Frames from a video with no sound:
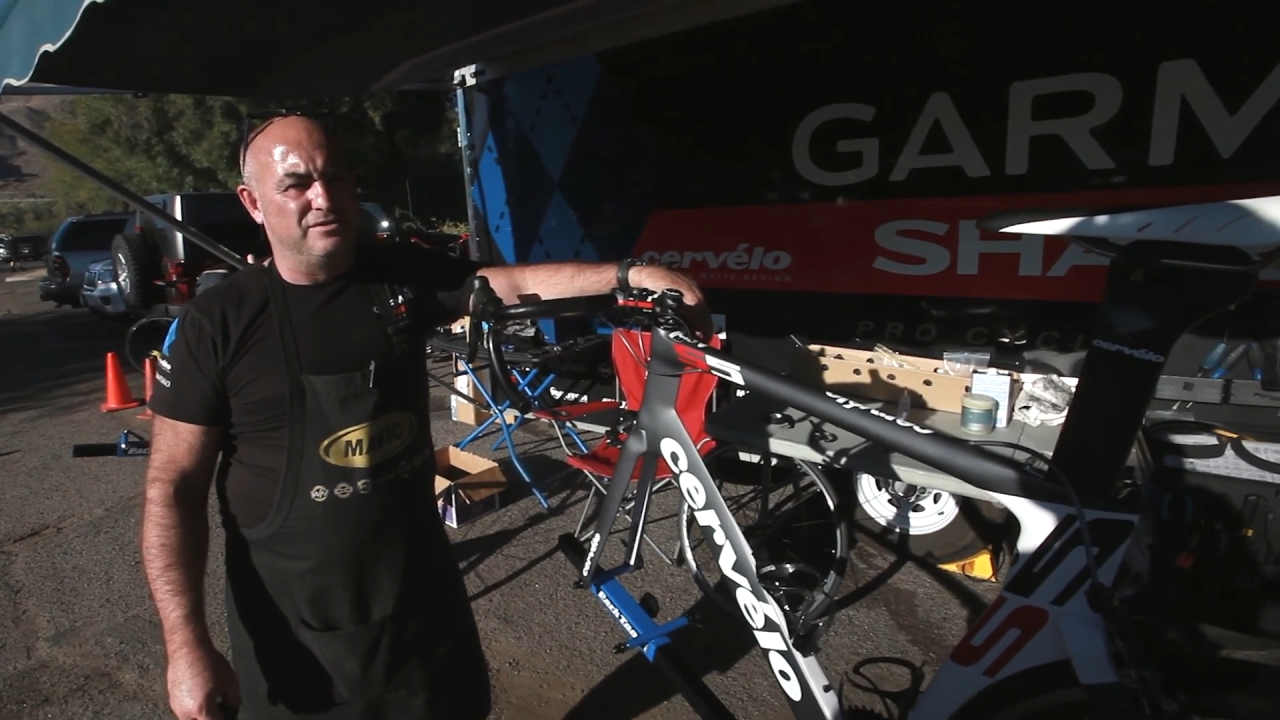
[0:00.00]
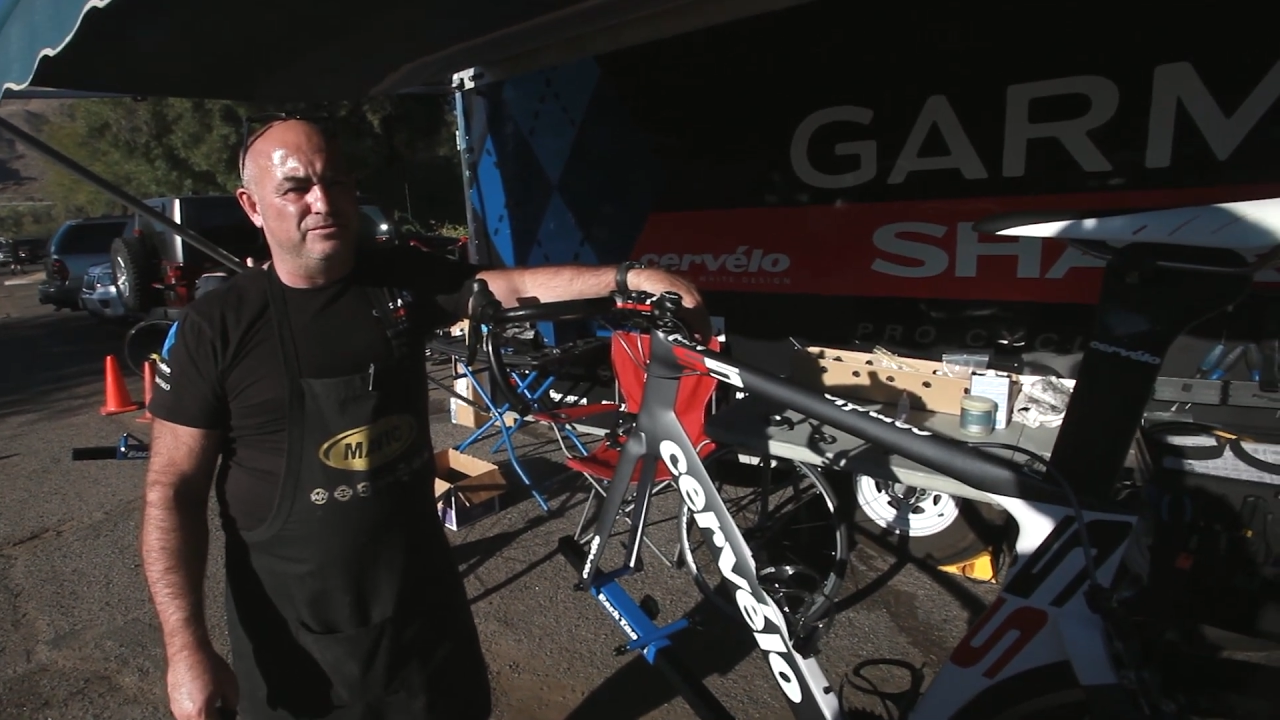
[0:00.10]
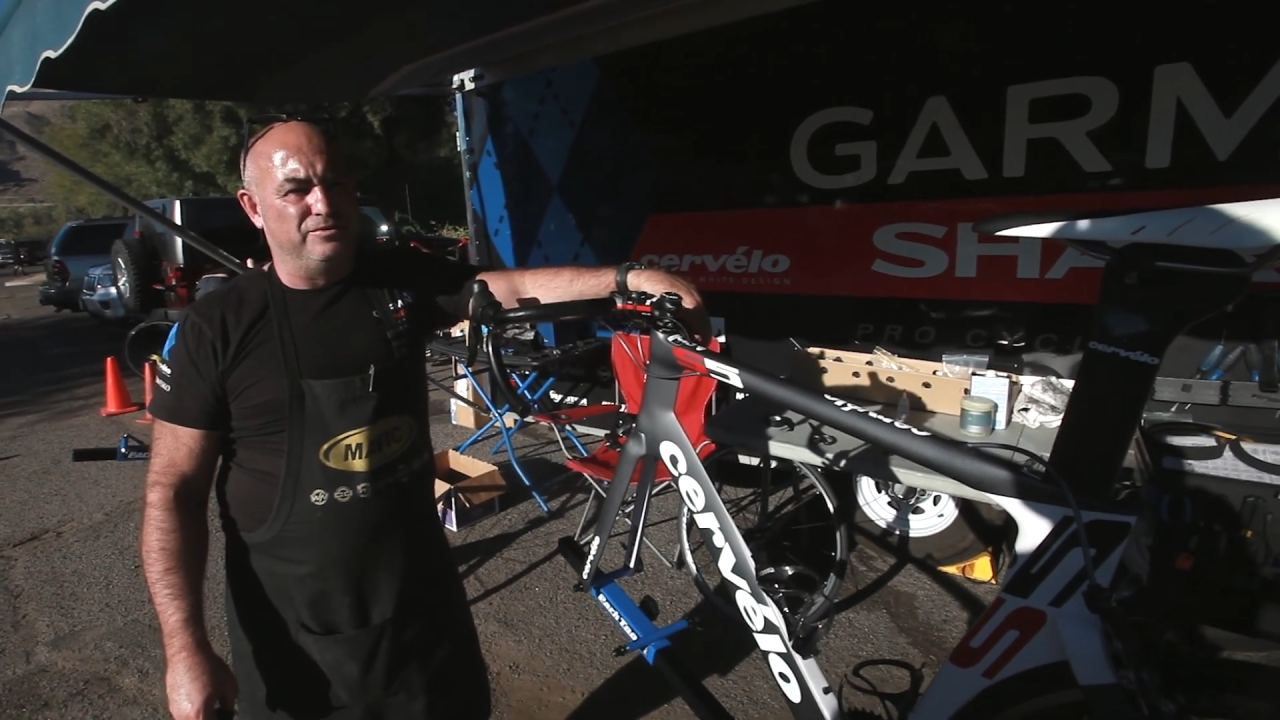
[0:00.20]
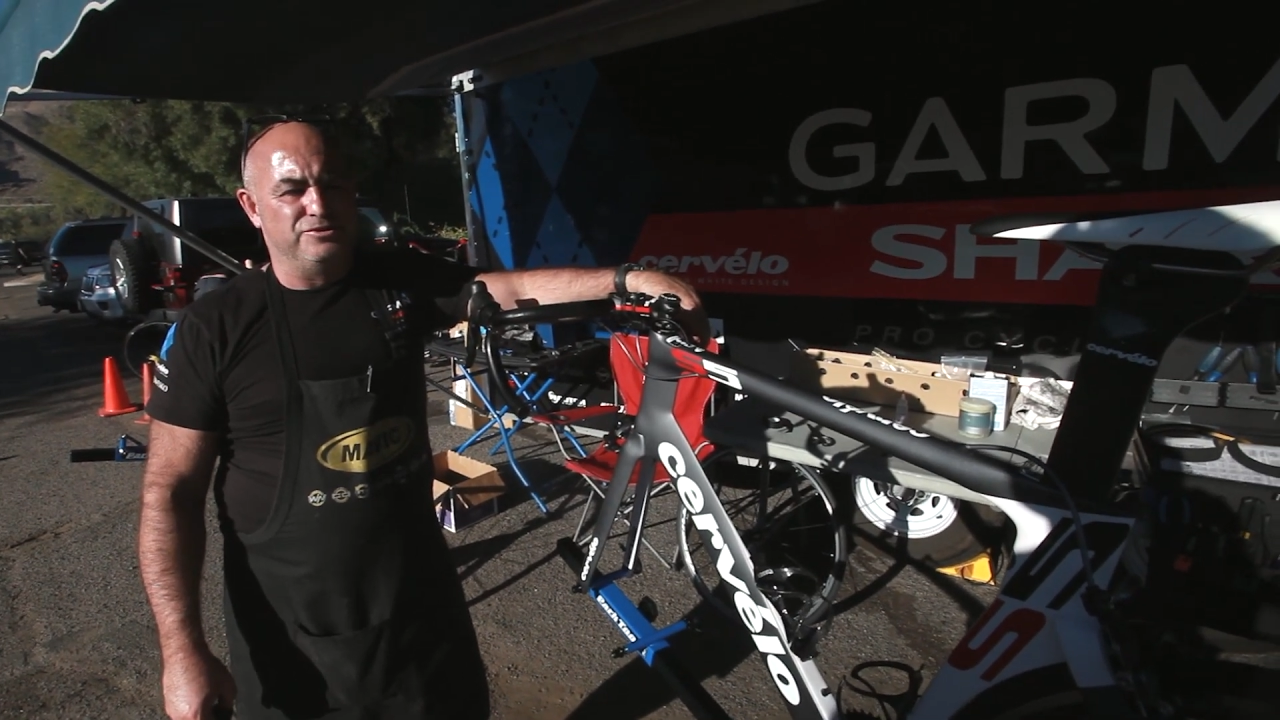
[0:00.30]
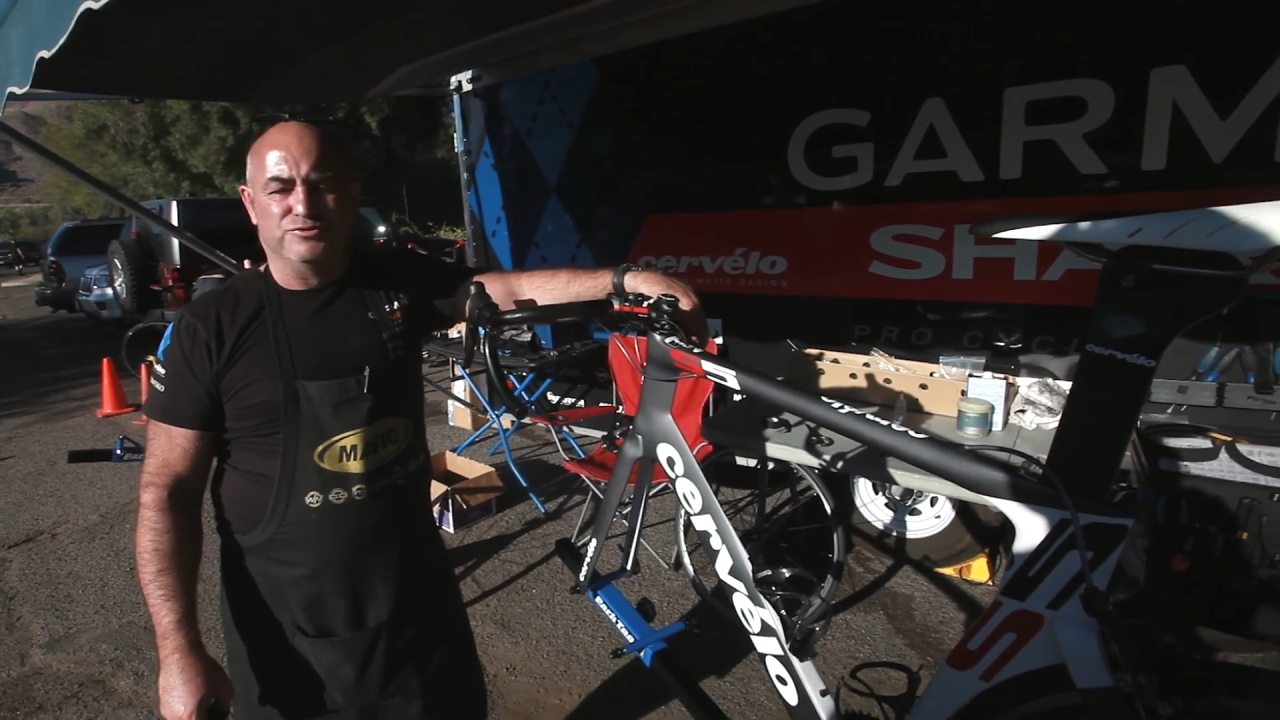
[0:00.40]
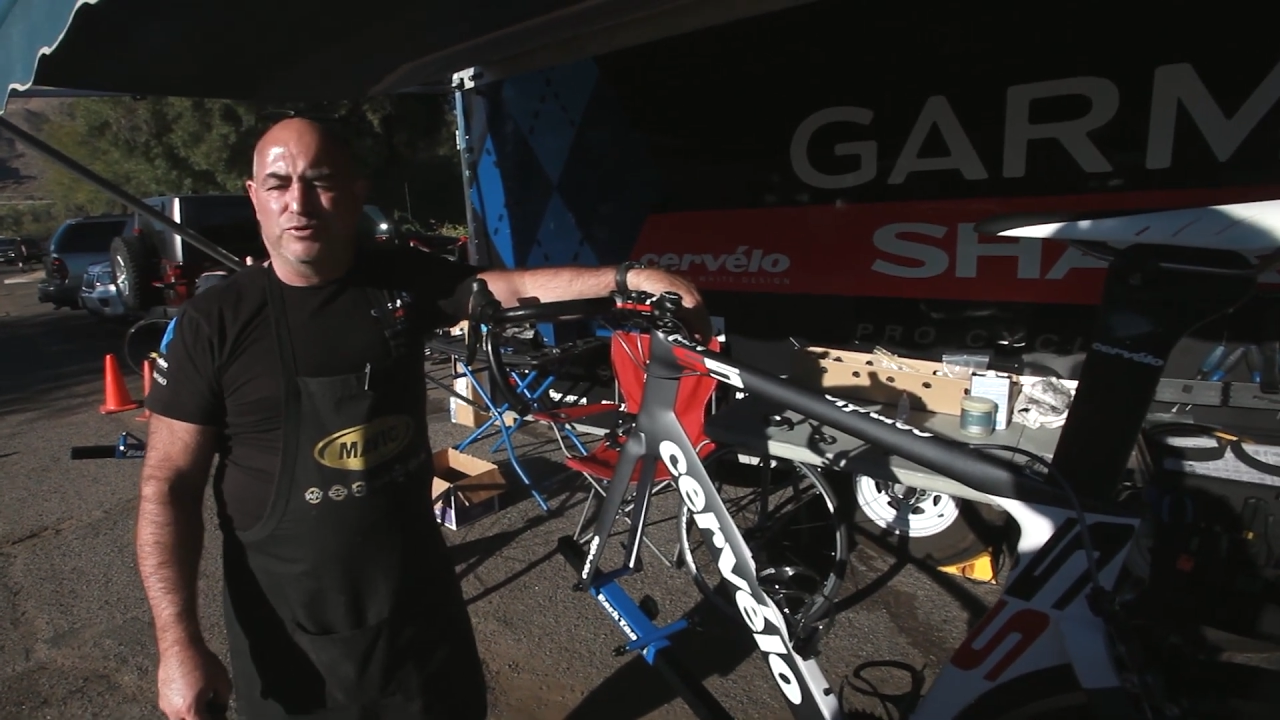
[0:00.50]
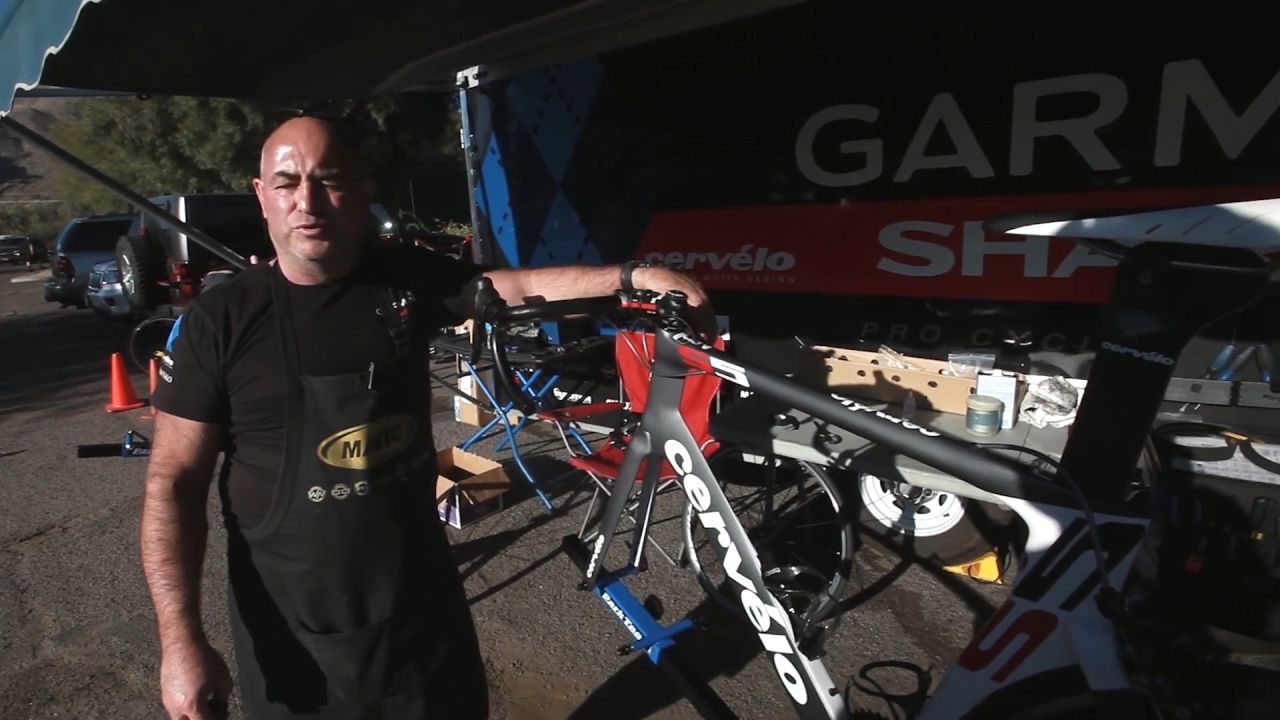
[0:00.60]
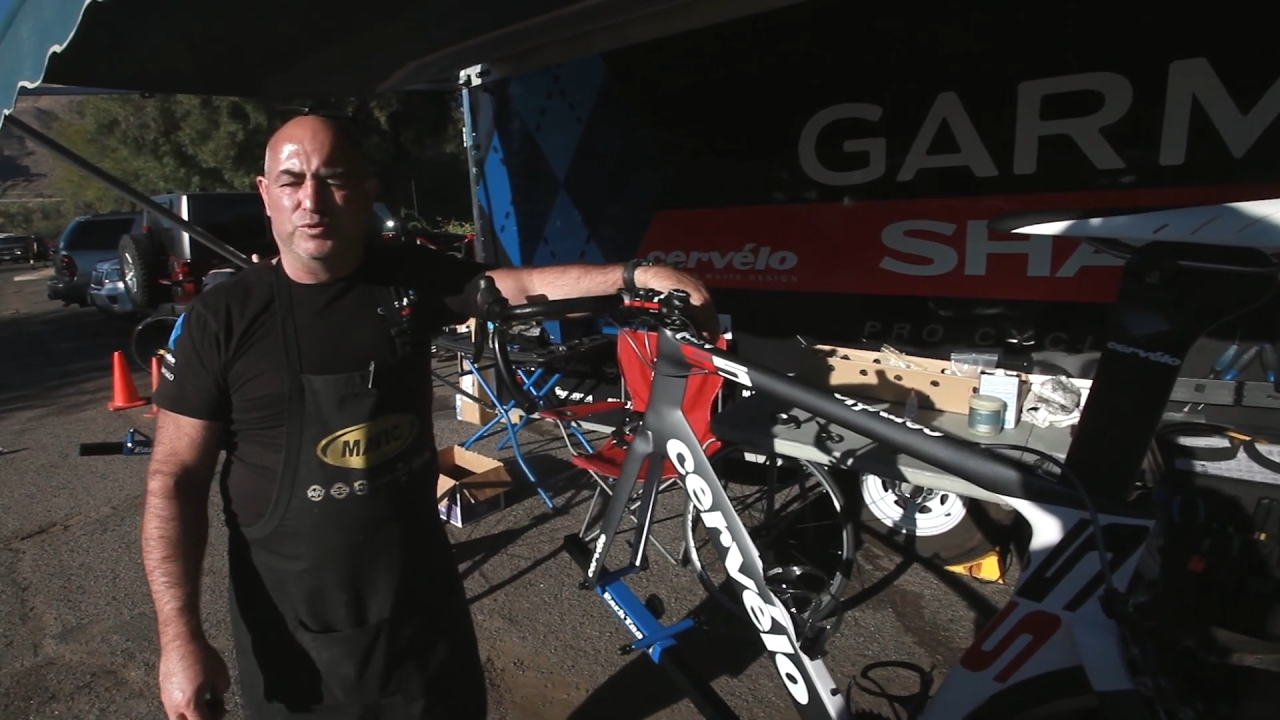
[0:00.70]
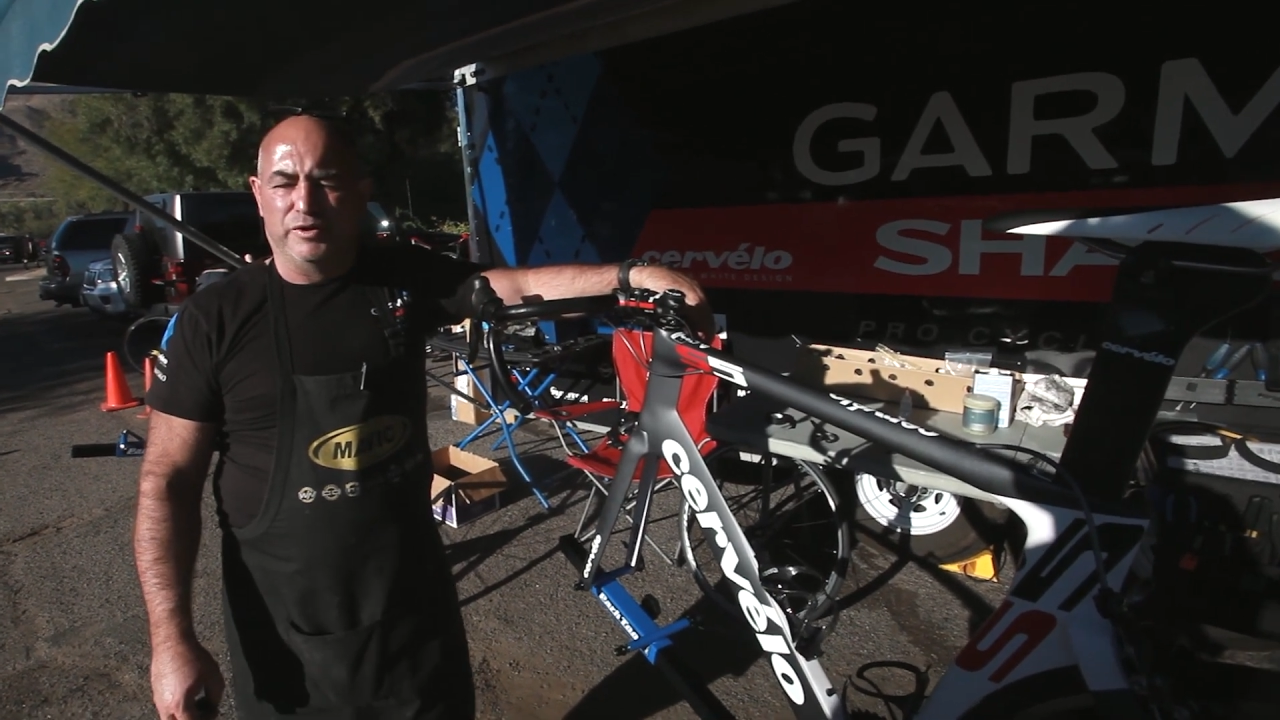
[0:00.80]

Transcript: to the Girona